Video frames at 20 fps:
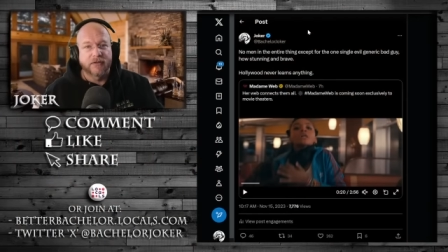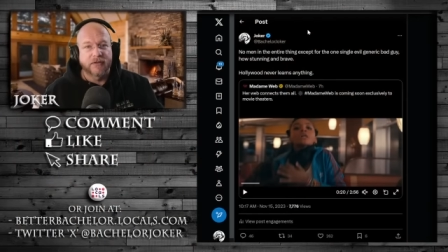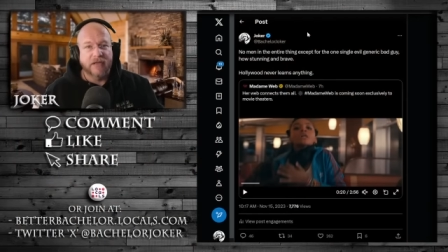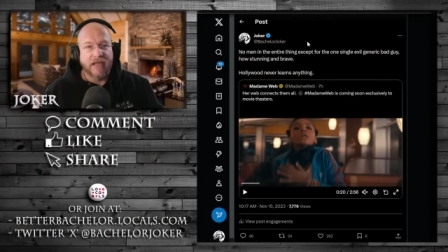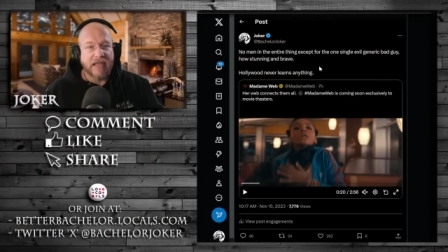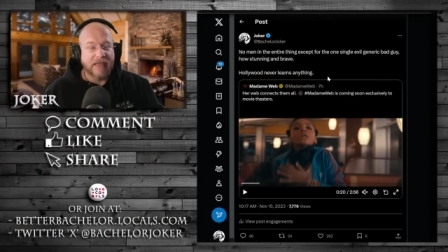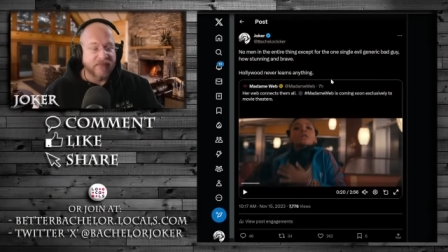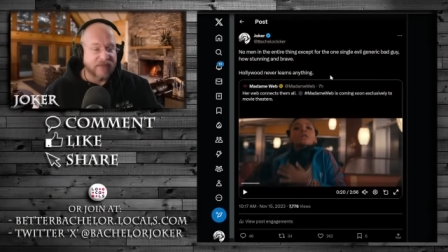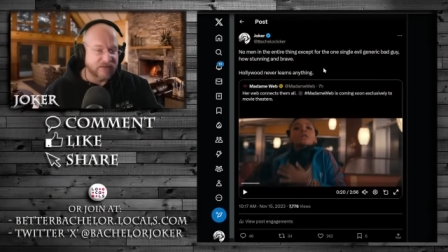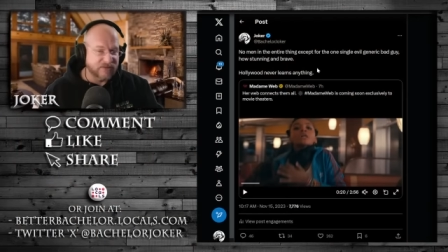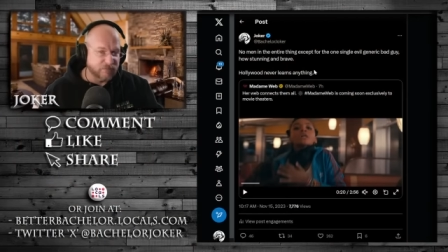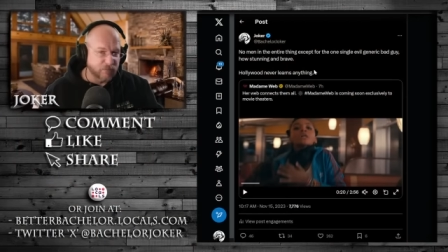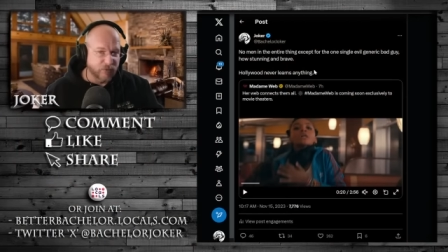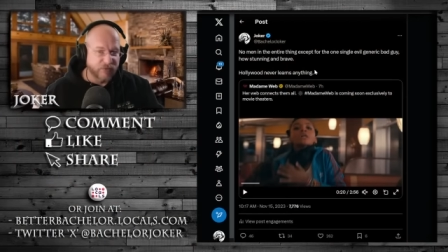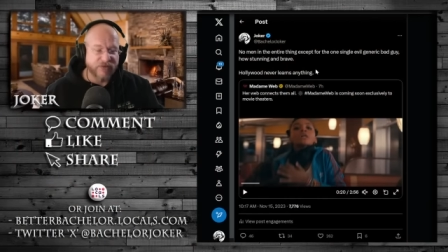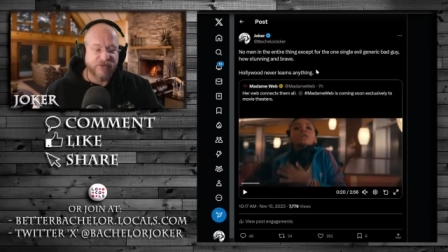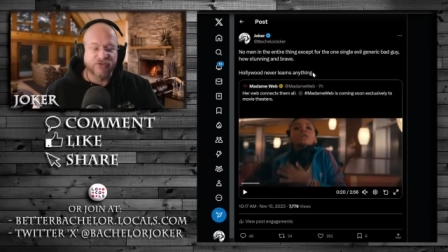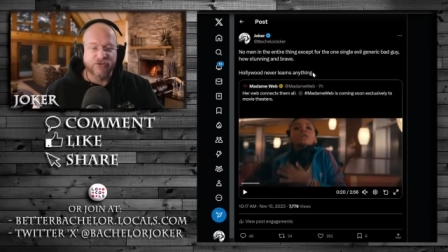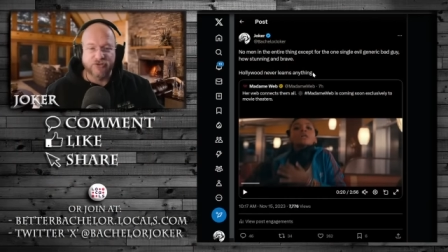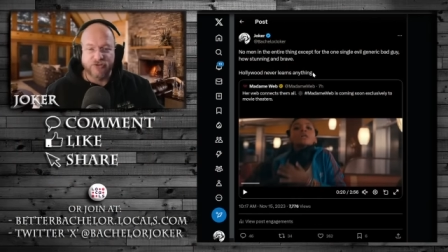And these
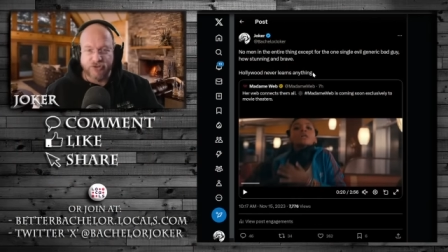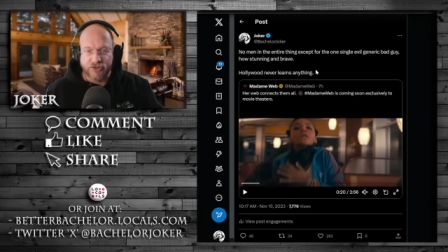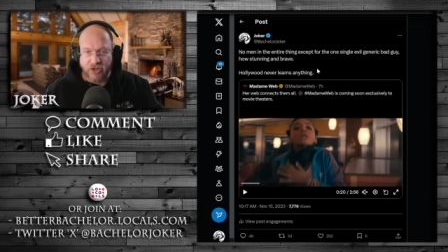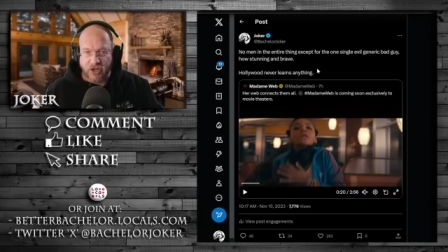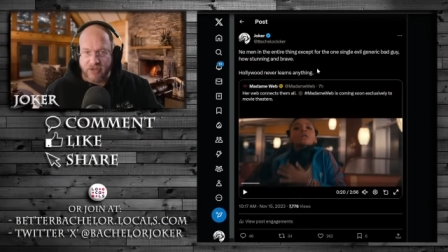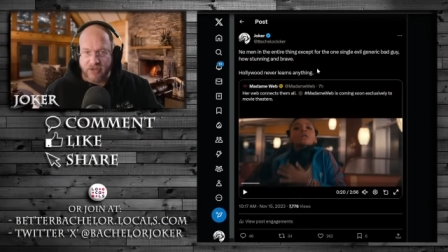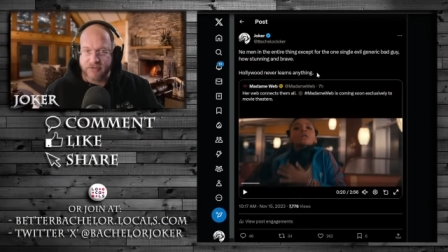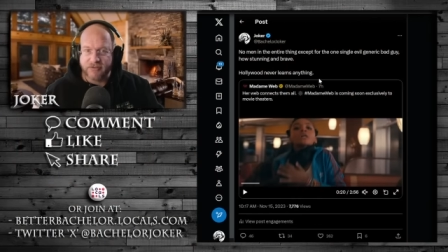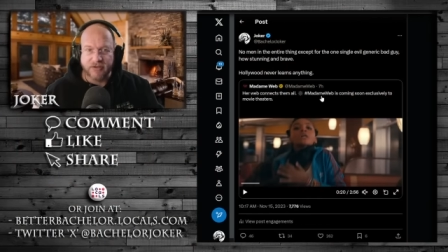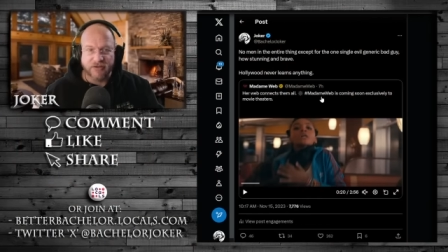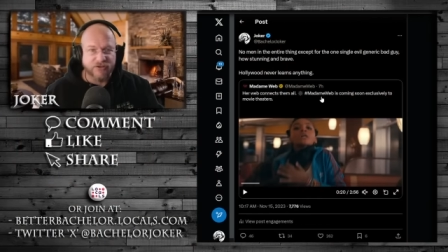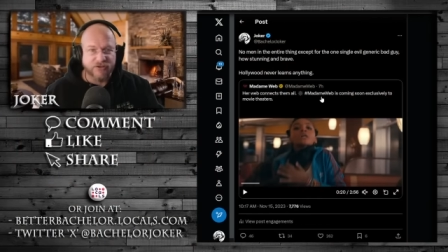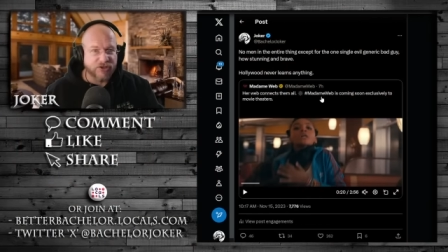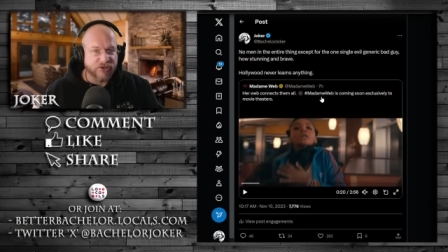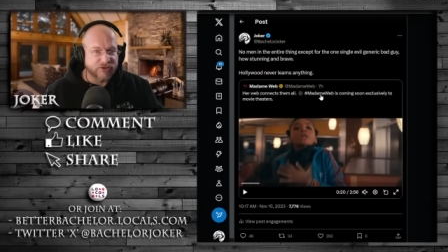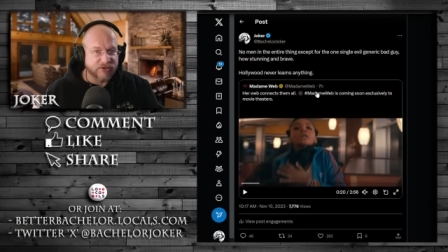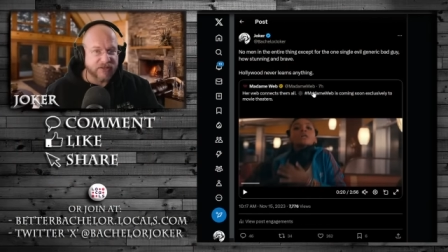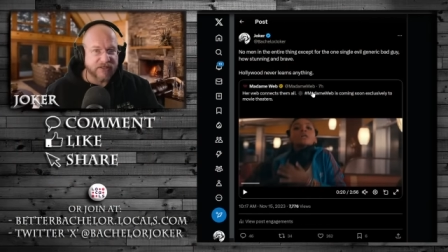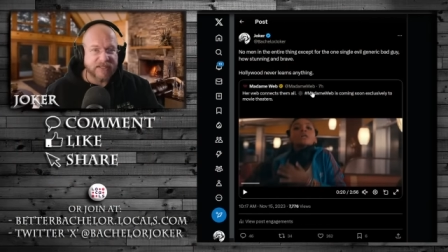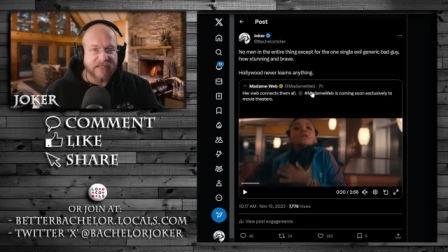movies are just, they're
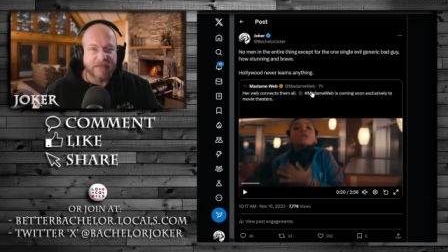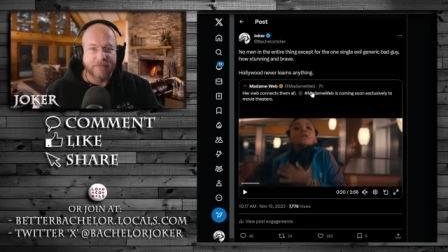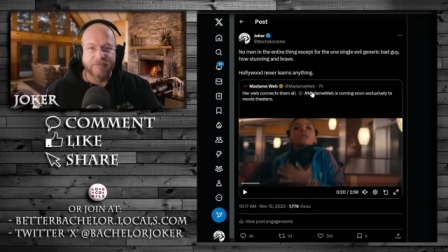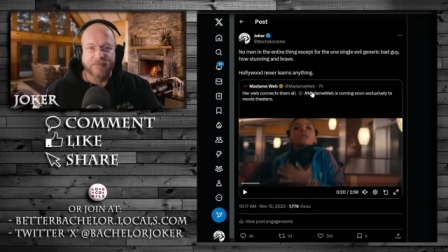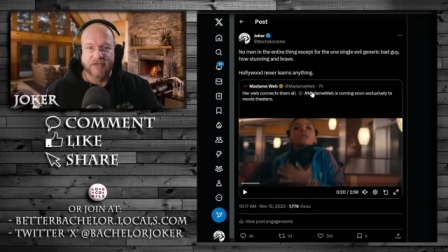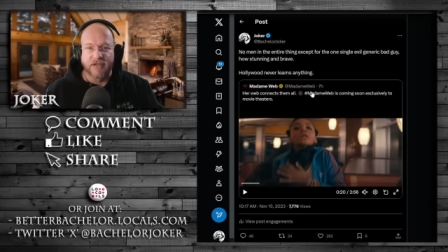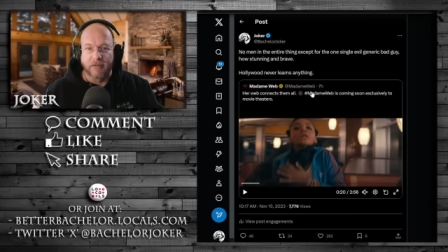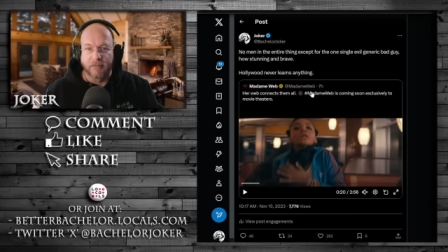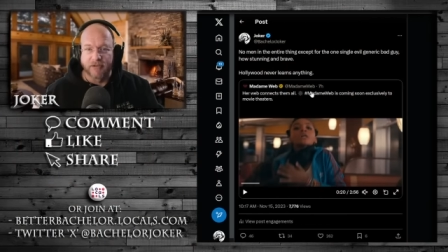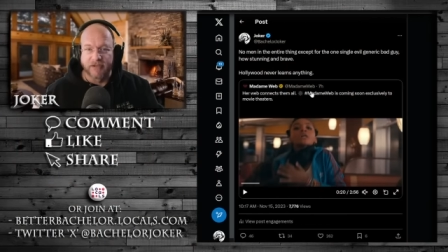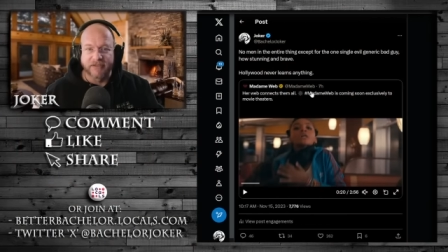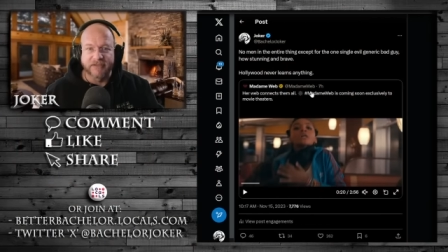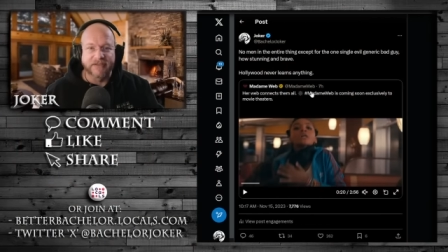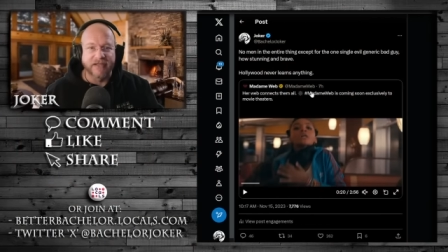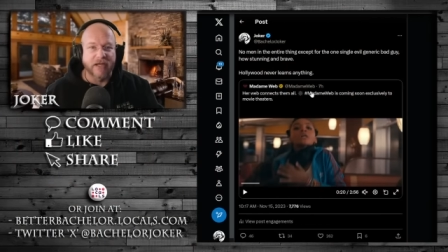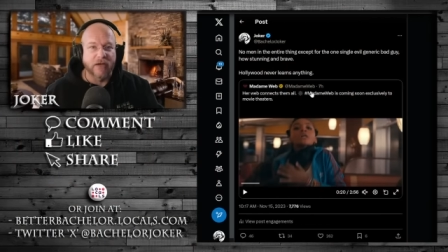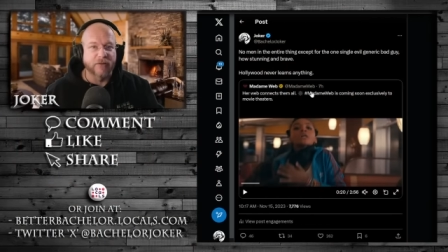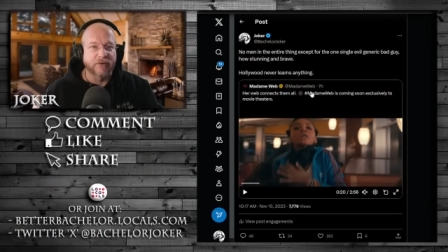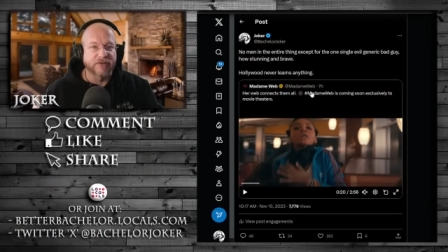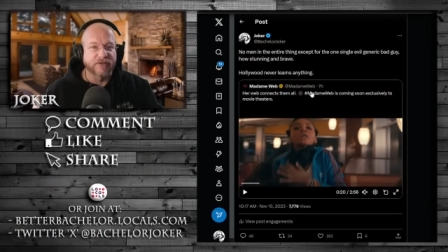just going to keep doubling
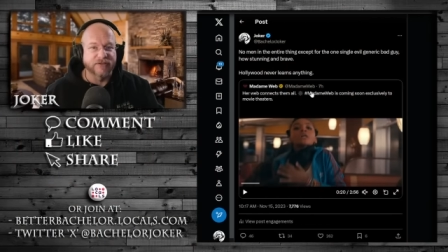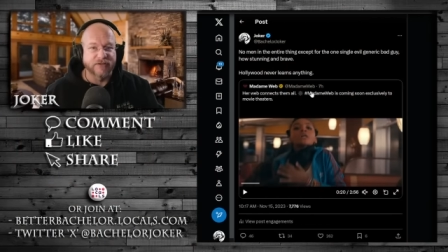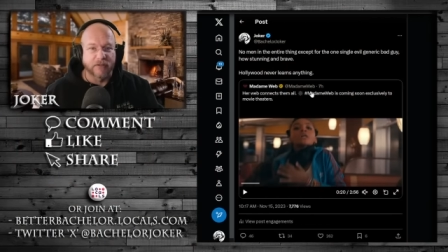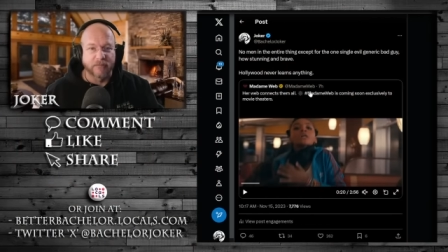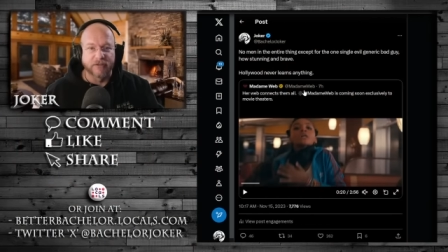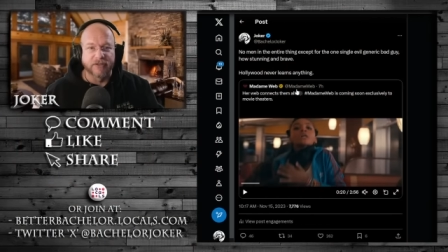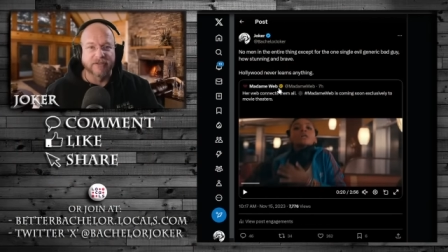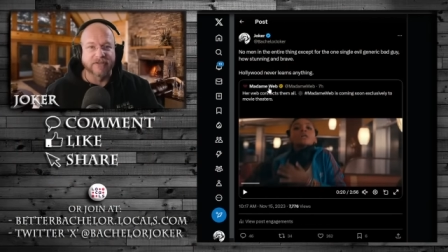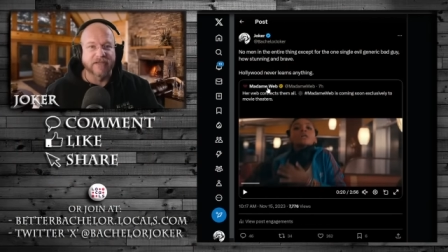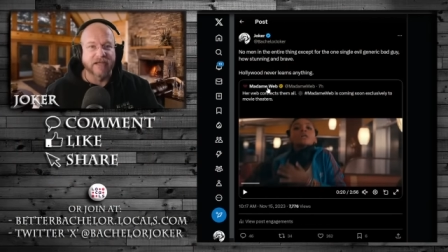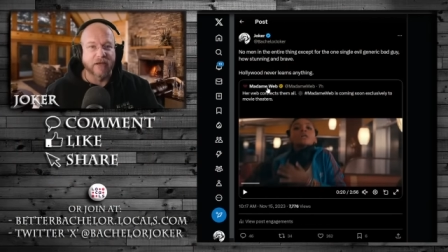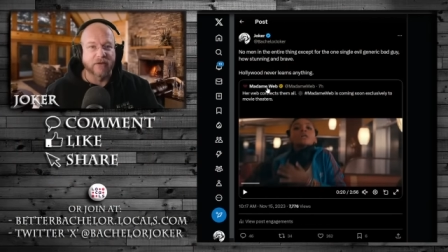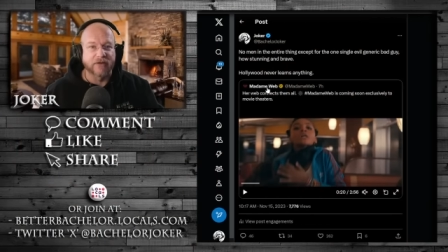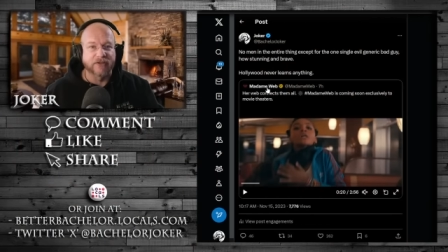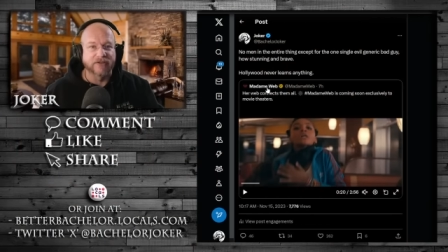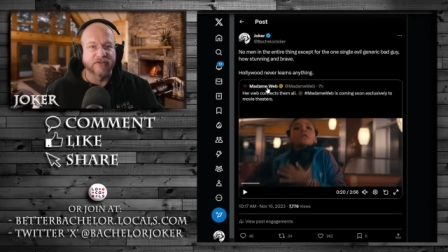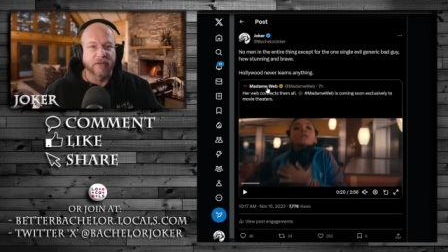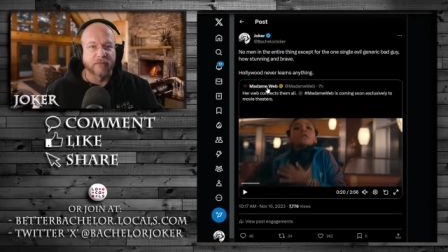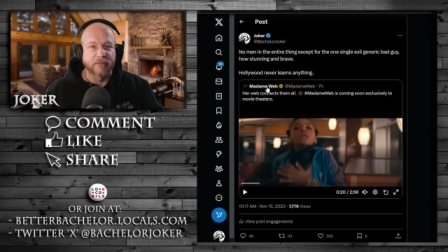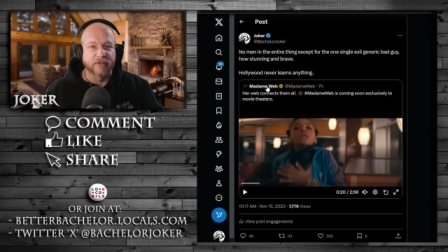down and doubling down
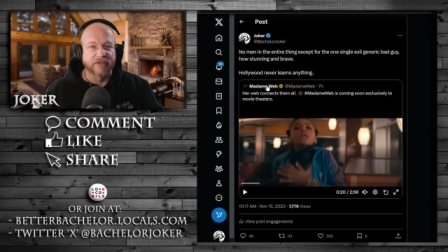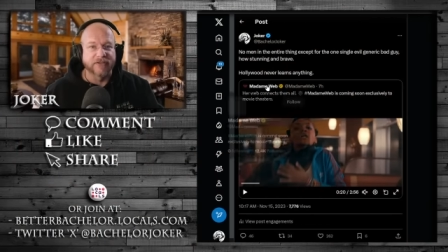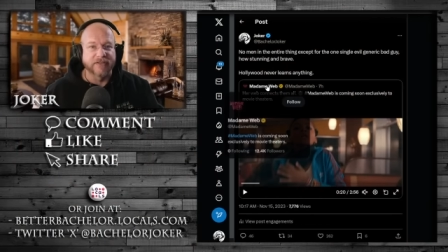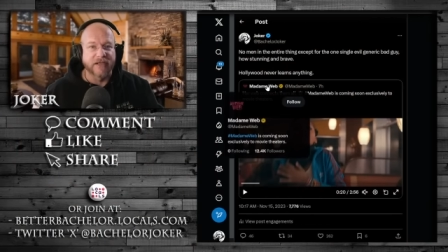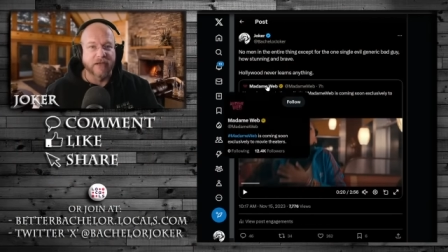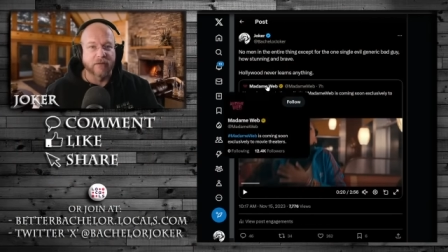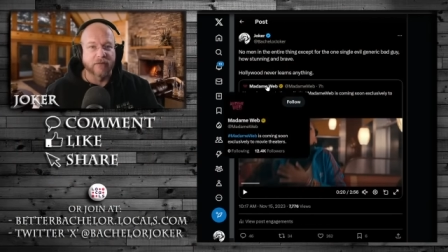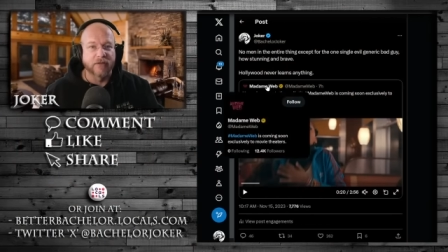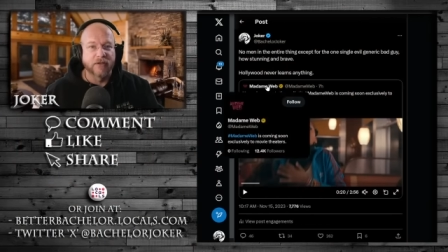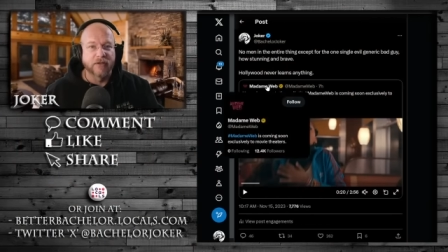and doubling down.